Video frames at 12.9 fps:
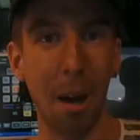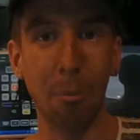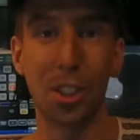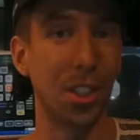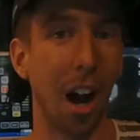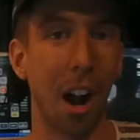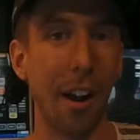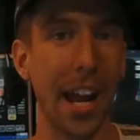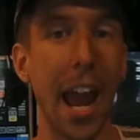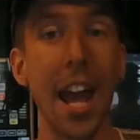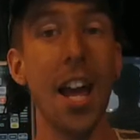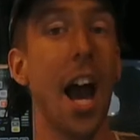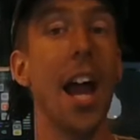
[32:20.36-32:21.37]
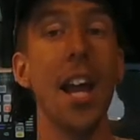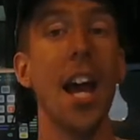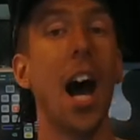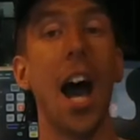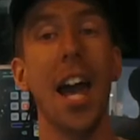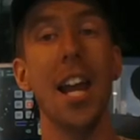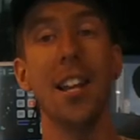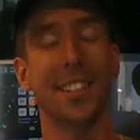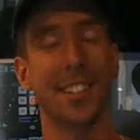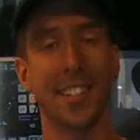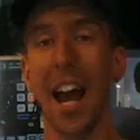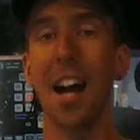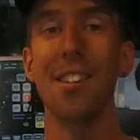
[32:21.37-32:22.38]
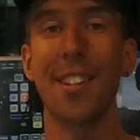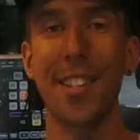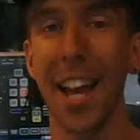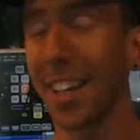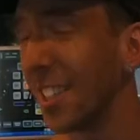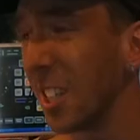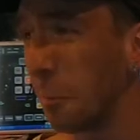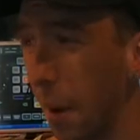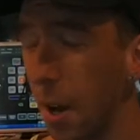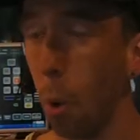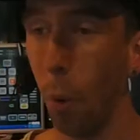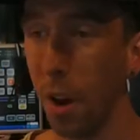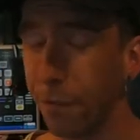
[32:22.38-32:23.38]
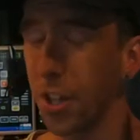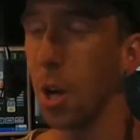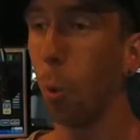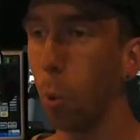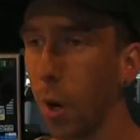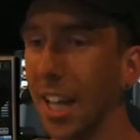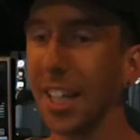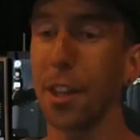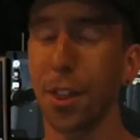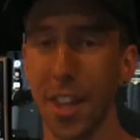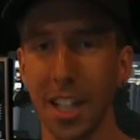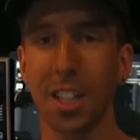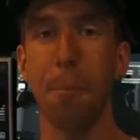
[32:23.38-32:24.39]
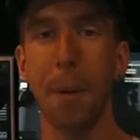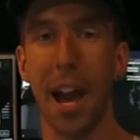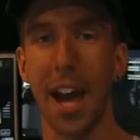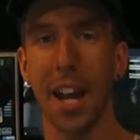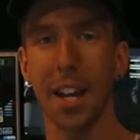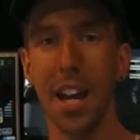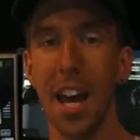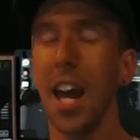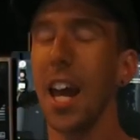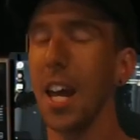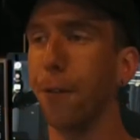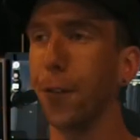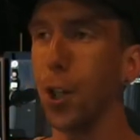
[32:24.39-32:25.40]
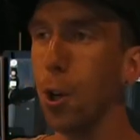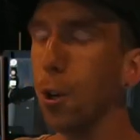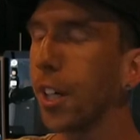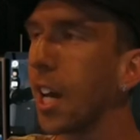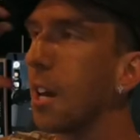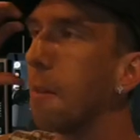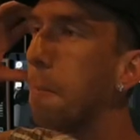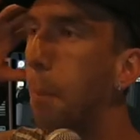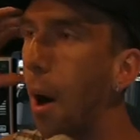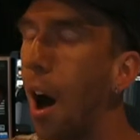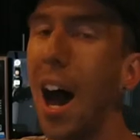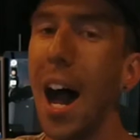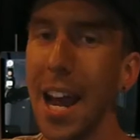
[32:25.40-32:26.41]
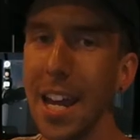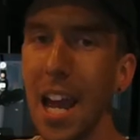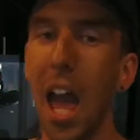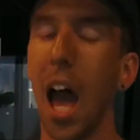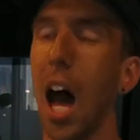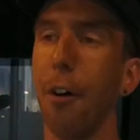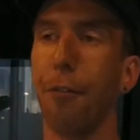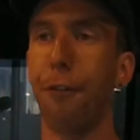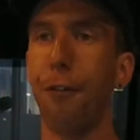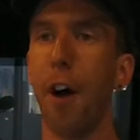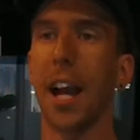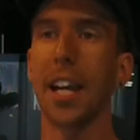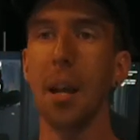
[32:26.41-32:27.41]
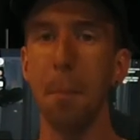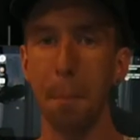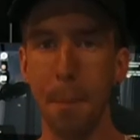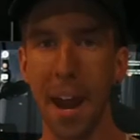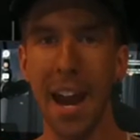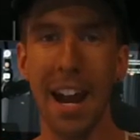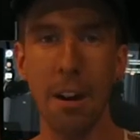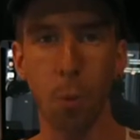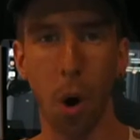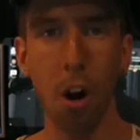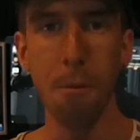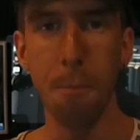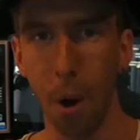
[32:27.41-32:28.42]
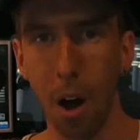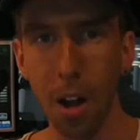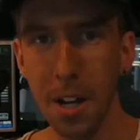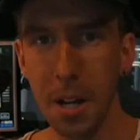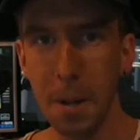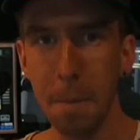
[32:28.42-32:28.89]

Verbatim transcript: I'm sorry. And, and, and it sounds sexist, but if you really think about it, if you could buy a fucking man robot